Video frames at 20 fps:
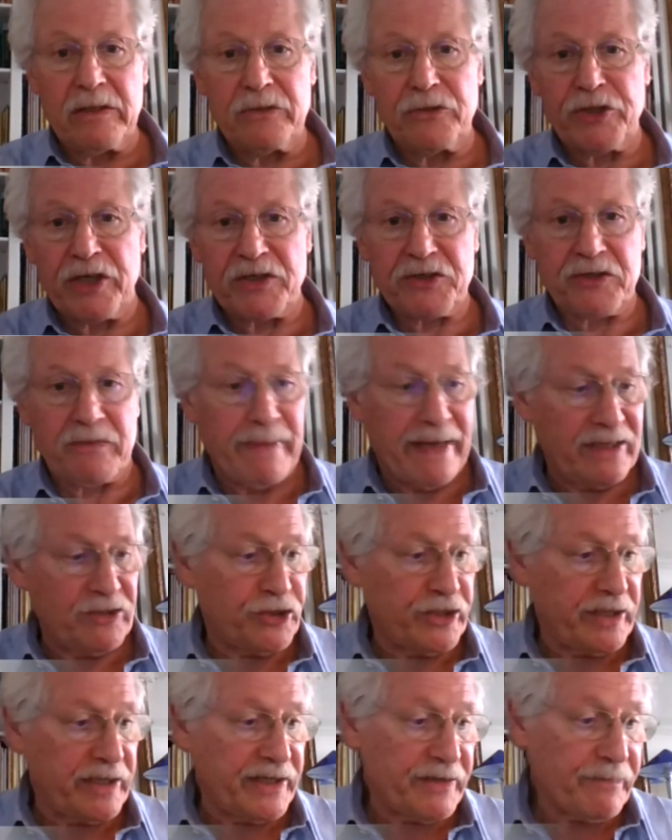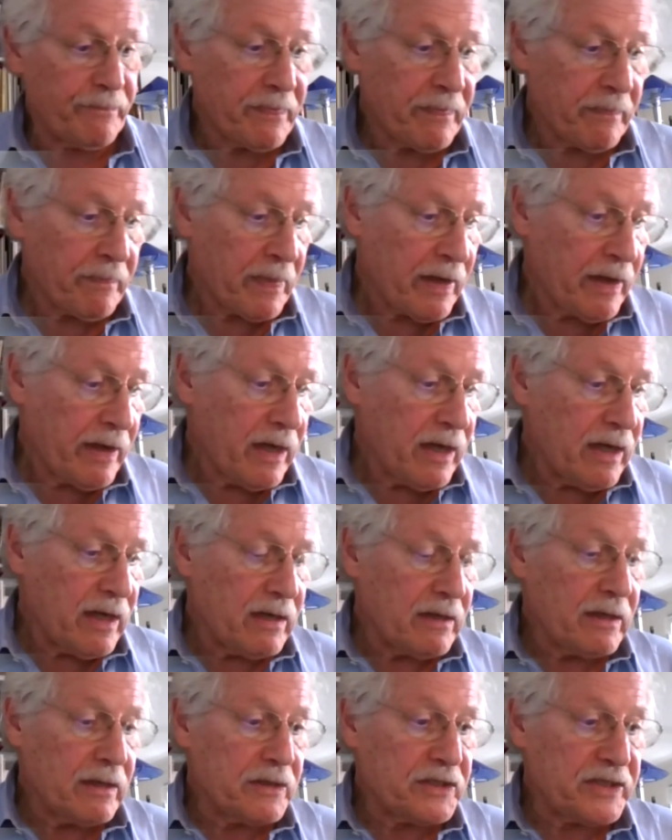just mentioned.
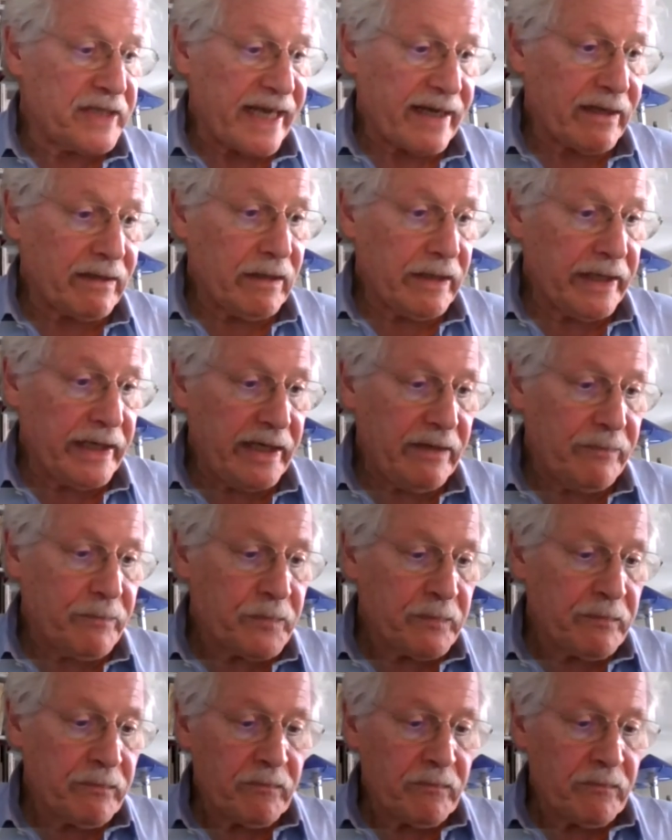Secondly,